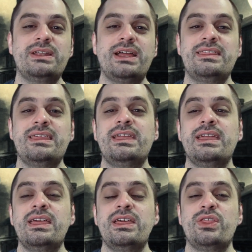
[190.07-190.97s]
I think
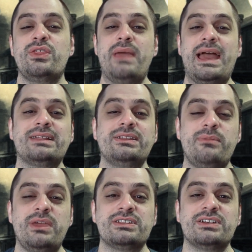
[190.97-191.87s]
thematically they
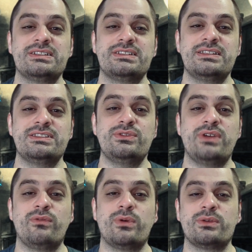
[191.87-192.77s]
make a ton of sense to
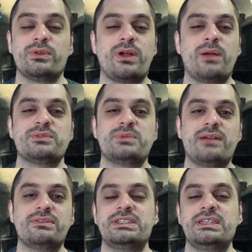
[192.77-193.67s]
have worked with Ramos, but
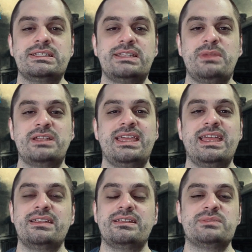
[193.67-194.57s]
obviously he's Dead Man's
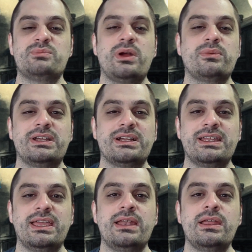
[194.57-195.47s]
Hand, and he's probably not going to
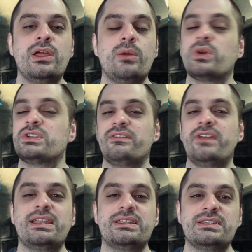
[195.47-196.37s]
get more stuff
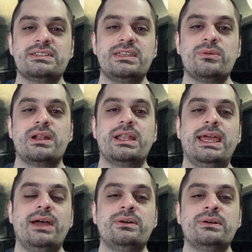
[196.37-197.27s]
added to his keyword
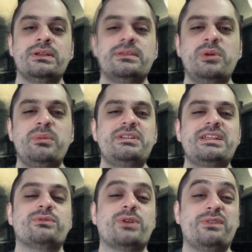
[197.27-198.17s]
now. But maybe down
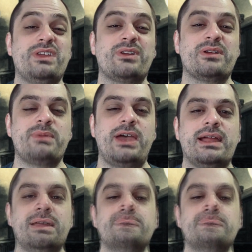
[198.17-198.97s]
the road if he ever comes back.